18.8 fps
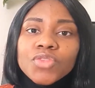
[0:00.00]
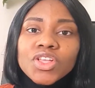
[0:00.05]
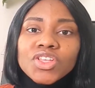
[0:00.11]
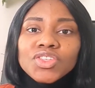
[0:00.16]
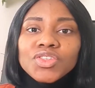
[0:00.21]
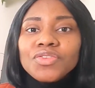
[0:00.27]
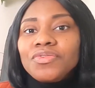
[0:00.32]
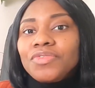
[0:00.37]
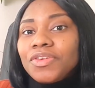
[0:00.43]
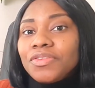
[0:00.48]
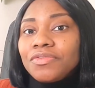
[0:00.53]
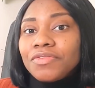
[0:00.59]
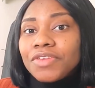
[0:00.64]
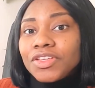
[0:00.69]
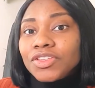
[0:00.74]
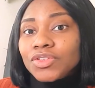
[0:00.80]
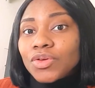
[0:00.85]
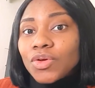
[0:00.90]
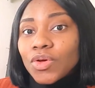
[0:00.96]
so feel
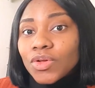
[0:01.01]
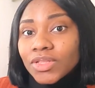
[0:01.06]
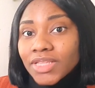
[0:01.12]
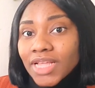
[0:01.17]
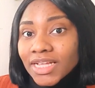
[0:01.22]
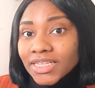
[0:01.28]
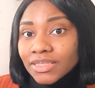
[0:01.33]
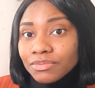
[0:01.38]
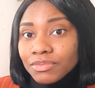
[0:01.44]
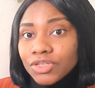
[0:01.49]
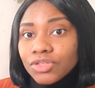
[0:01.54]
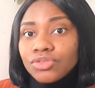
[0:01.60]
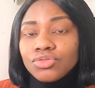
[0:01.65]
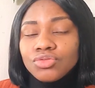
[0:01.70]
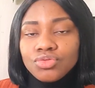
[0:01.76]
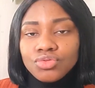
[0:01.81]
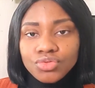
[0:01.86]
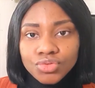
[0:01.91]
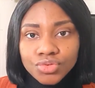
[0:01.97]
free to contact me
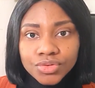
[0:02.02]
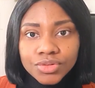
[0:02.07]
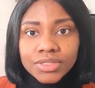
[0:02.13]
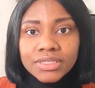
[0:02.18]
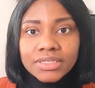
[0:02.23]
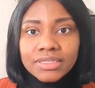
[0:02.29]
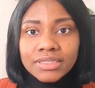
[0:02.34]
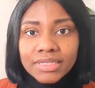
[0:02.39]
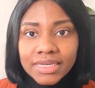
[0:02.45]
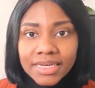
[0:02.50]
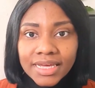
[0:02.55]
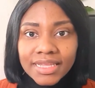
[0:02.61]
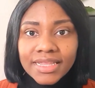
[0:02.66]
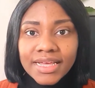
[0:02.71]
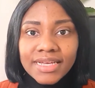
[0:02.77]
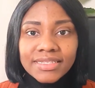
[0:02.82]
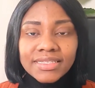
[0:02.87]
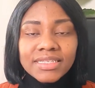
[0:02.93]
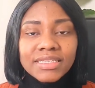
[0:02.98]
through the sticker
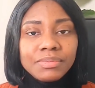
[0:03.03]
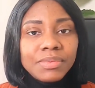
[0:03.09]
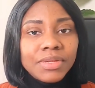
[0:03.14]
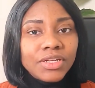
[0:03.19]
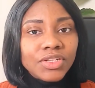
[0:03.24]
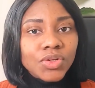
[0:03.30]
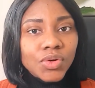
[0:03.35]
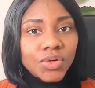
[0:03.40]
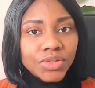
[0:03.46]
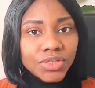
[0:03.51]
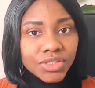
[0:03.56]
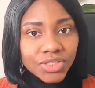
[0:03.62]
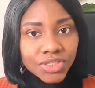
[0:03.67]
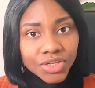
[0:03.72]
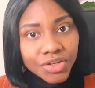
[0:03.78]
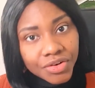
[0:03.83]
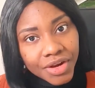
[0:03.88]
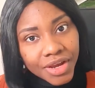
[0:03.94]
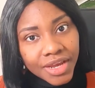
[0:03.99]
that is displayed on the
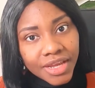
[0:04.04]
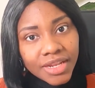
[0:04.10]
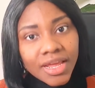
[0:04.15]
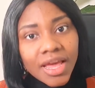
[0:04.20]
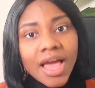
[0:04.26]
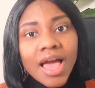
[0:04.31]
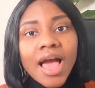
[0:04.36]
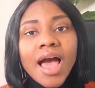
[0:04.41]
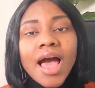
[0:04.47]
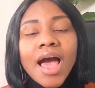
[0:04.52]
screen.